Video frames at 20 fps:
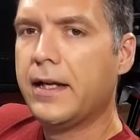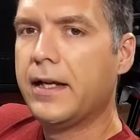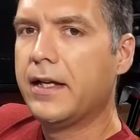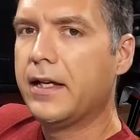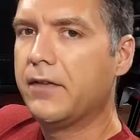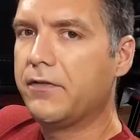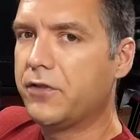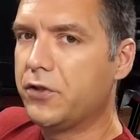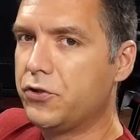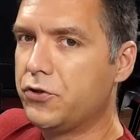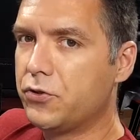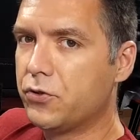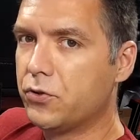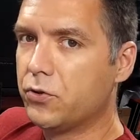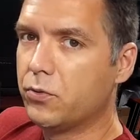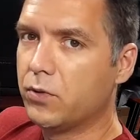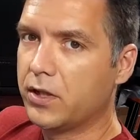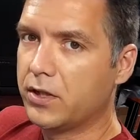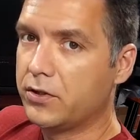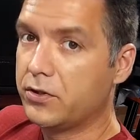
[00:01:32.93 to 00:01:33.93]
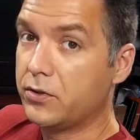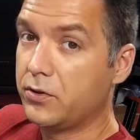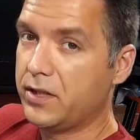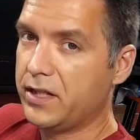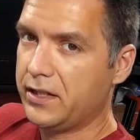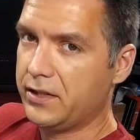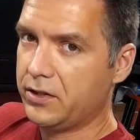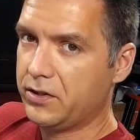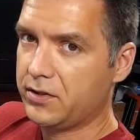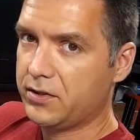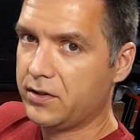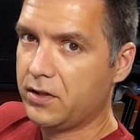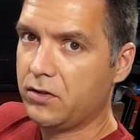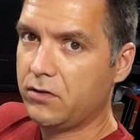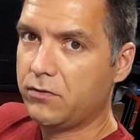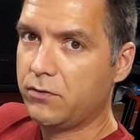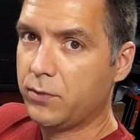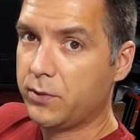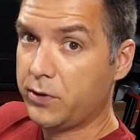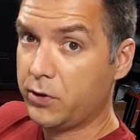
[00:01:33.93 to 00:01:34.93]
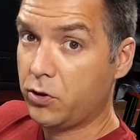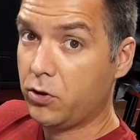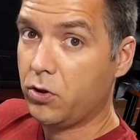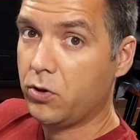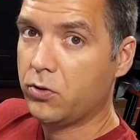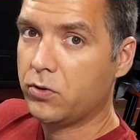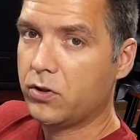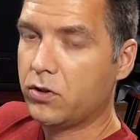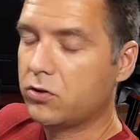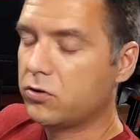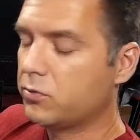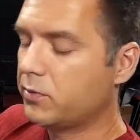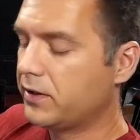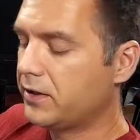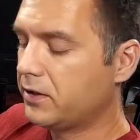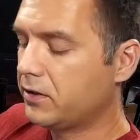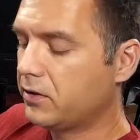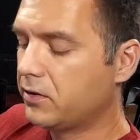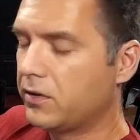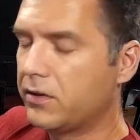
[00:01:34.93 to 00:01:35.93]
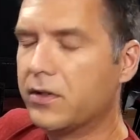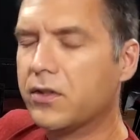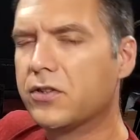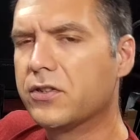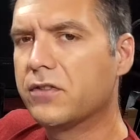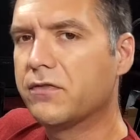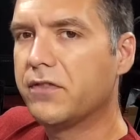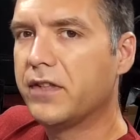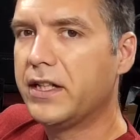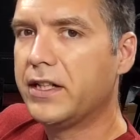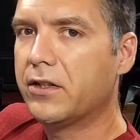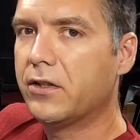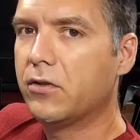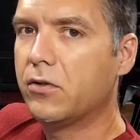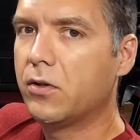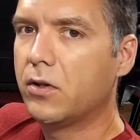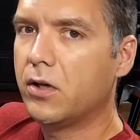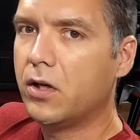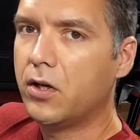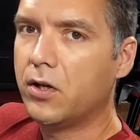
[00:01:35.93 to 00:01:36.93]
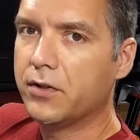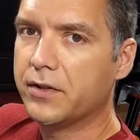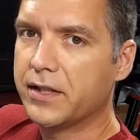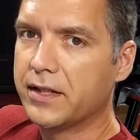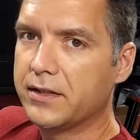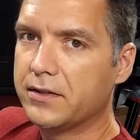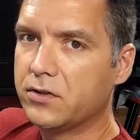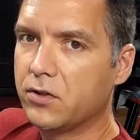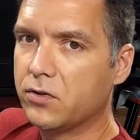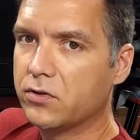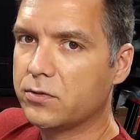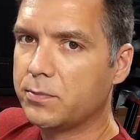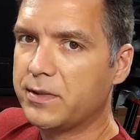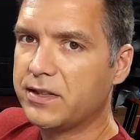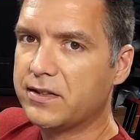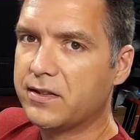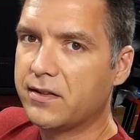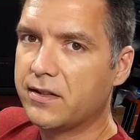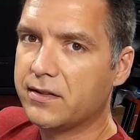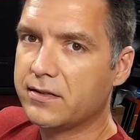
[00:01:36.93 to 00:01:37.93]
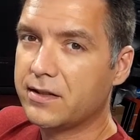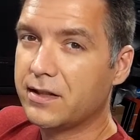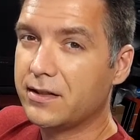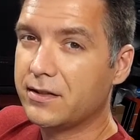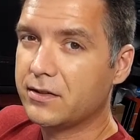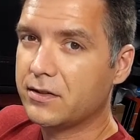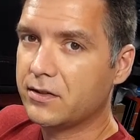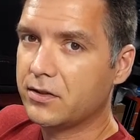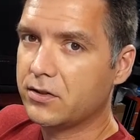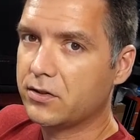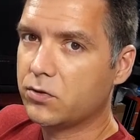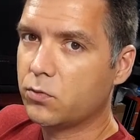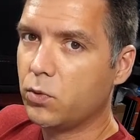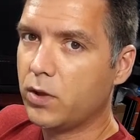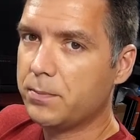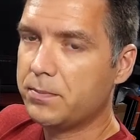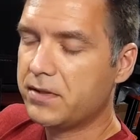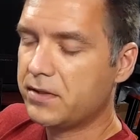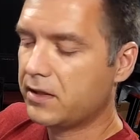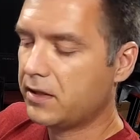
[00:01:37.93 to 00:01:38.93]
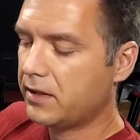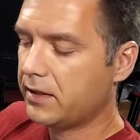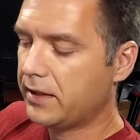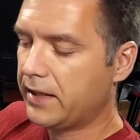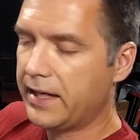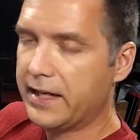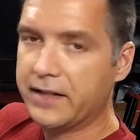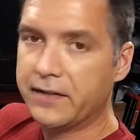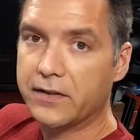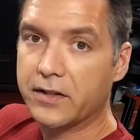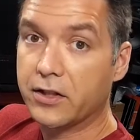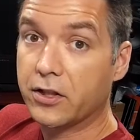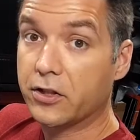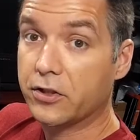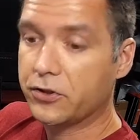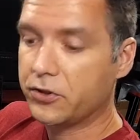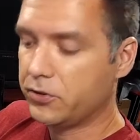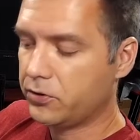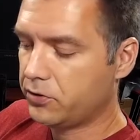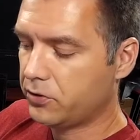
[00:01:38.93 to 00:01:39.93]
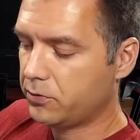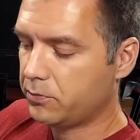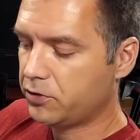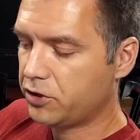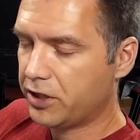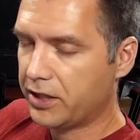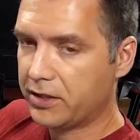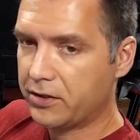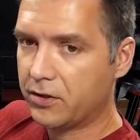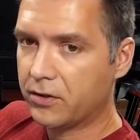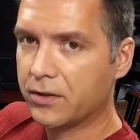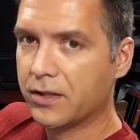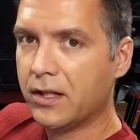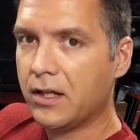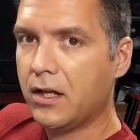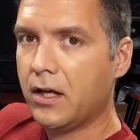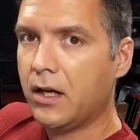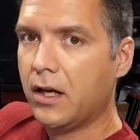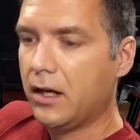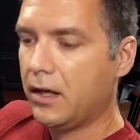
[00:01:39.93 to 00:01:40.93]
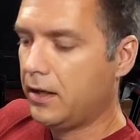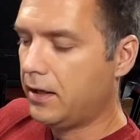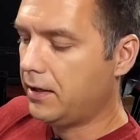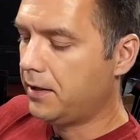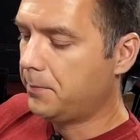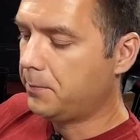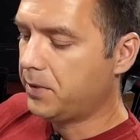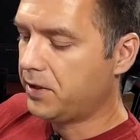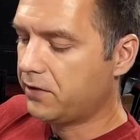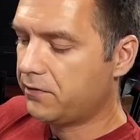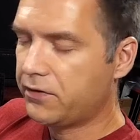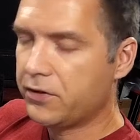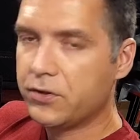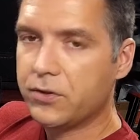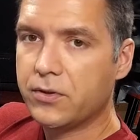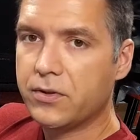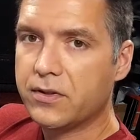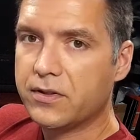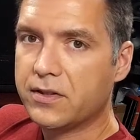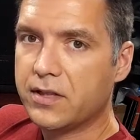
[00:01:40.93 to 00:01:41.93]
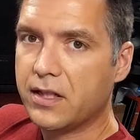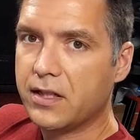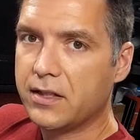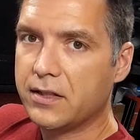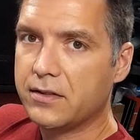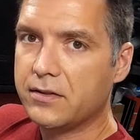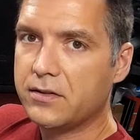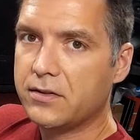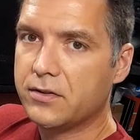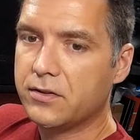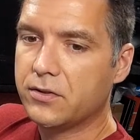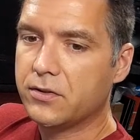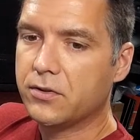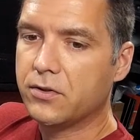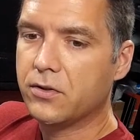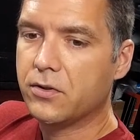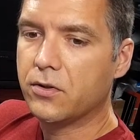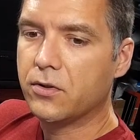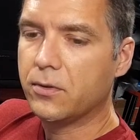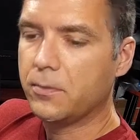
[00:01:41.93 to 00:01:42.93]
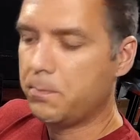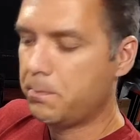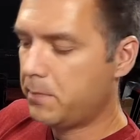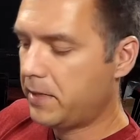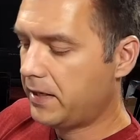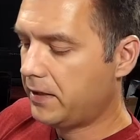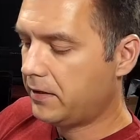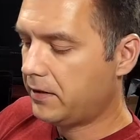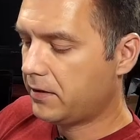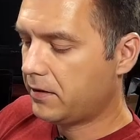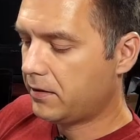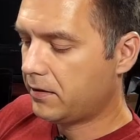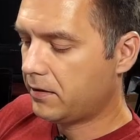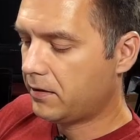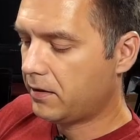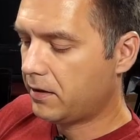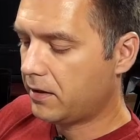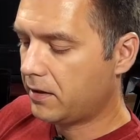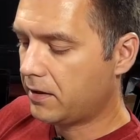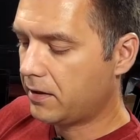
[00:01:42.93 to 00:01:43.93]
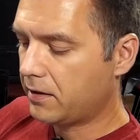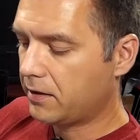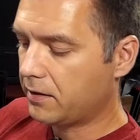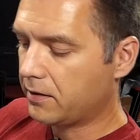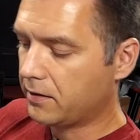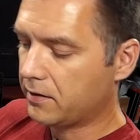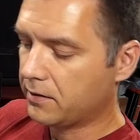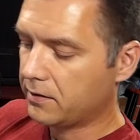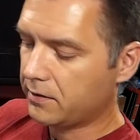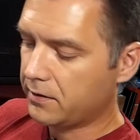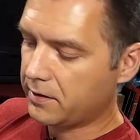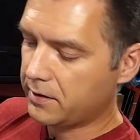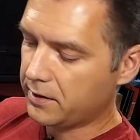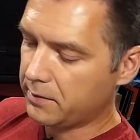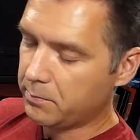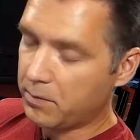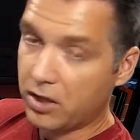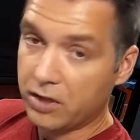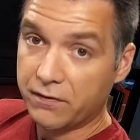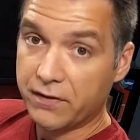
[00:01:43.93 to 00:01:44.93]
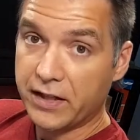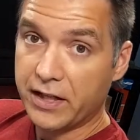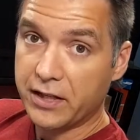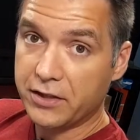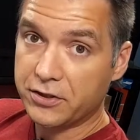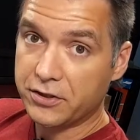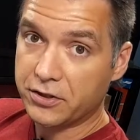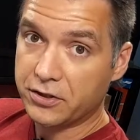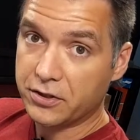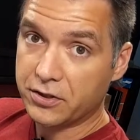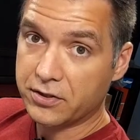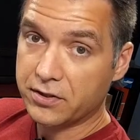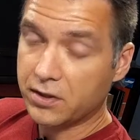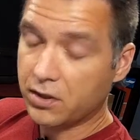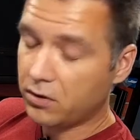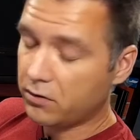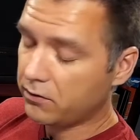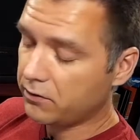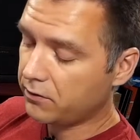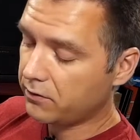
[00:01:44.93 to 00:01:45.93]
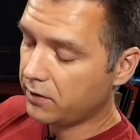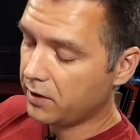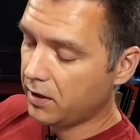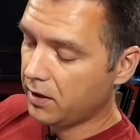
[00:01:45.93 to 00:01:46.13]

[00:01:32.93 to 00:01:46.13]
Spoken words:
If you do want to do that yourself with your own Arduino, there's a video on the Soulsby Synthesizers website and their YouTube channel. But if you do decide to make the modification yourself,